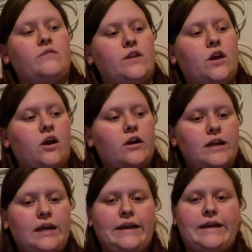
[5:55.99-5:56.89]
Yarn
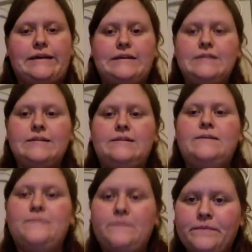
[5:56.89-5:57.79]
is,
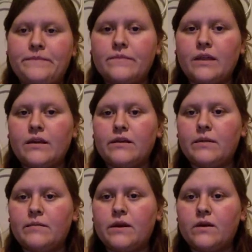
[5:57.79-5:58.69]

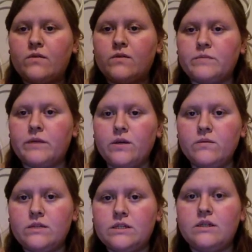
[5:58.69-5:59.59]
let me go to my
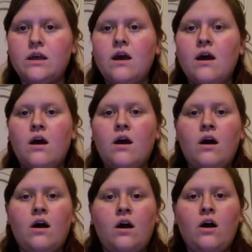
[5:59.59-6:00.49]
notes,
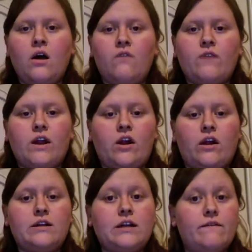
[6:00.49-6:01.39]
Red
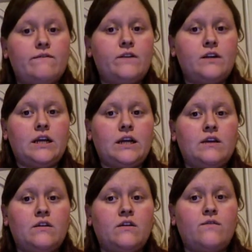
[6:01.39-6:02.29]
Heart Comfort in the